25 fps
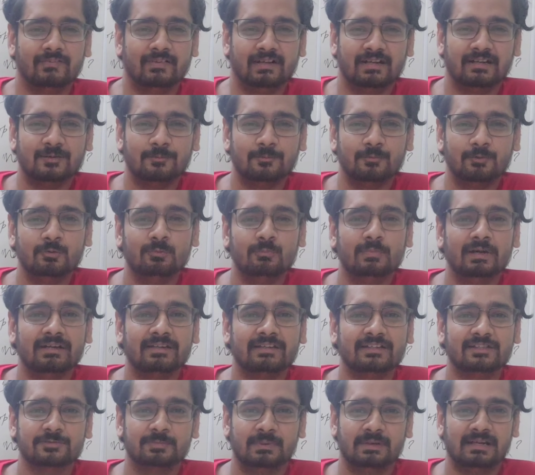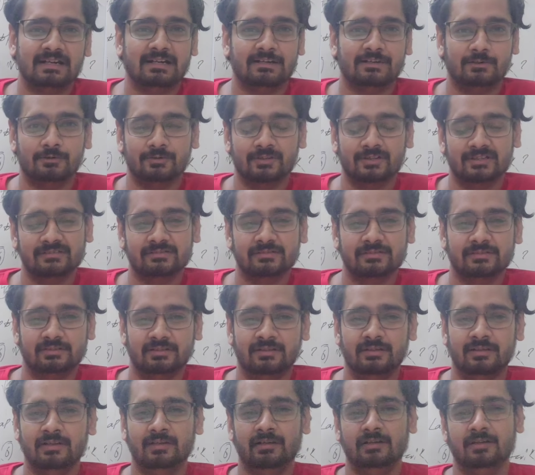Welcome to McGeeks Mechatronics.
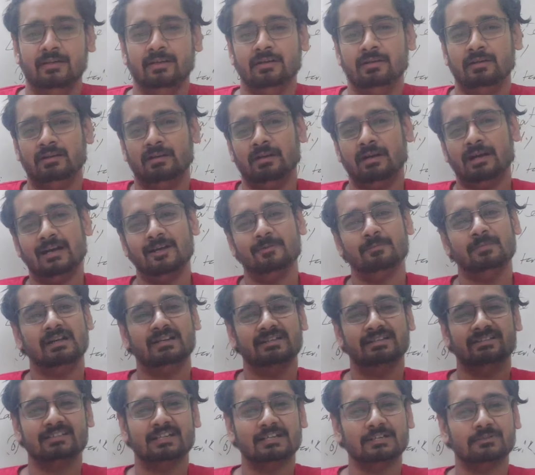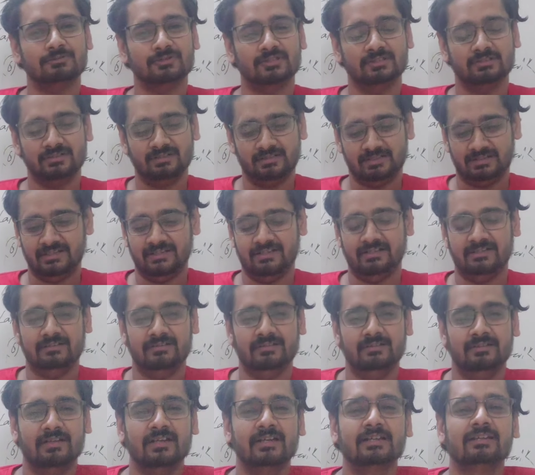I'm Anand Saraswat,
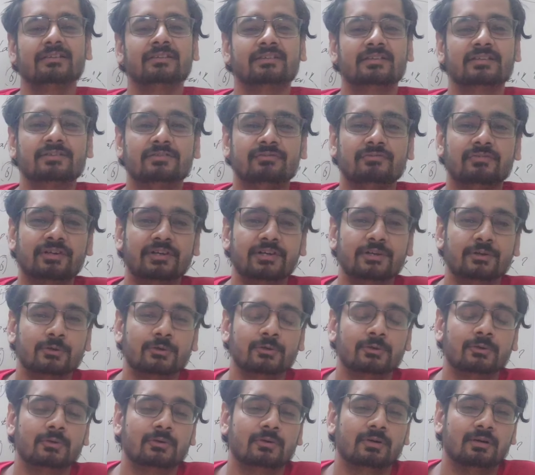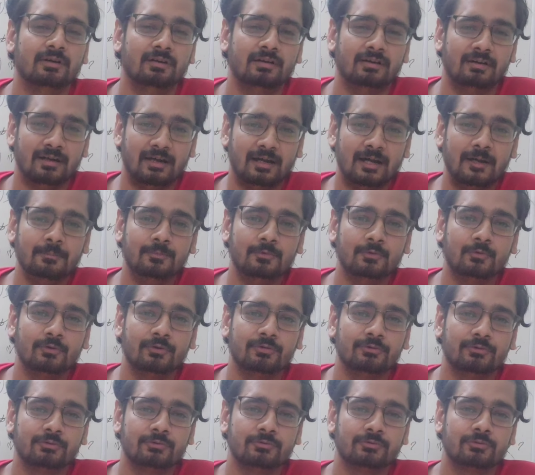and in this video I'm
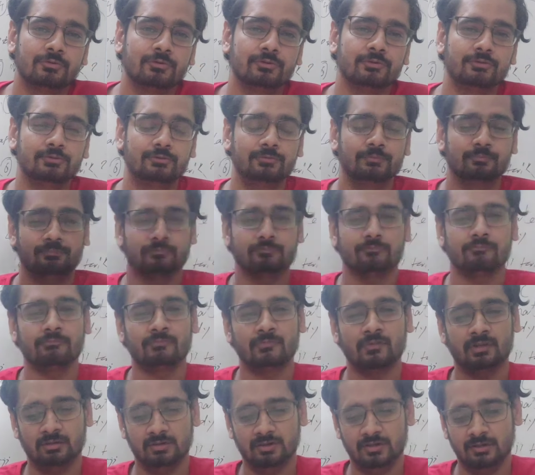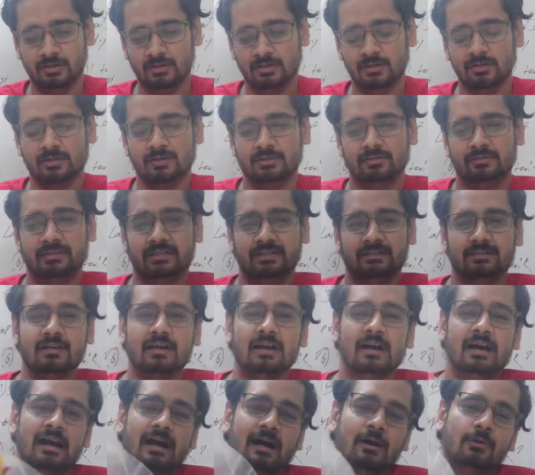going to show you that
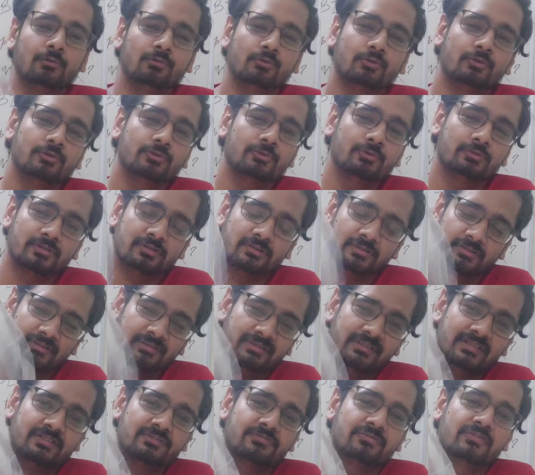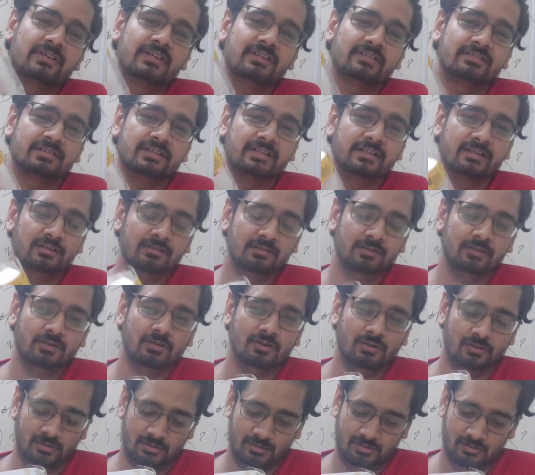how to use this face shield
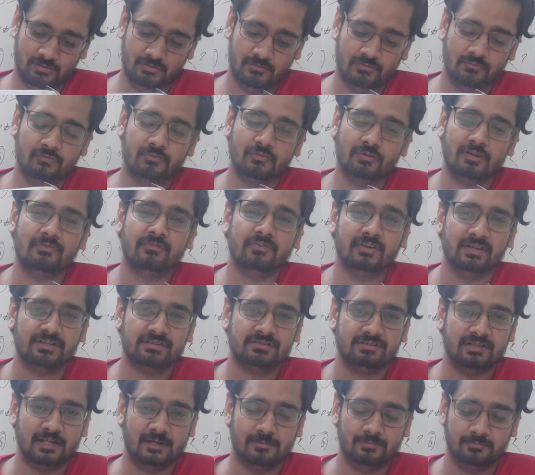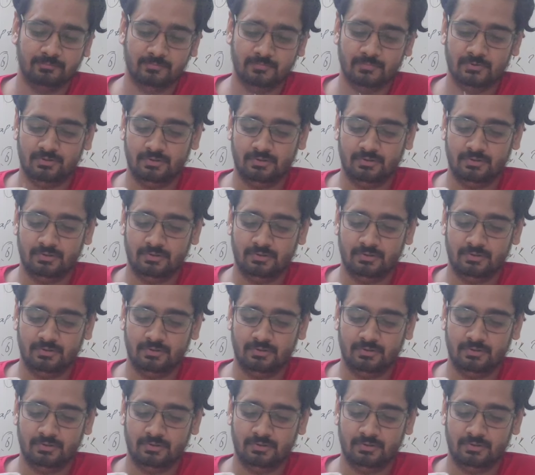for the first time.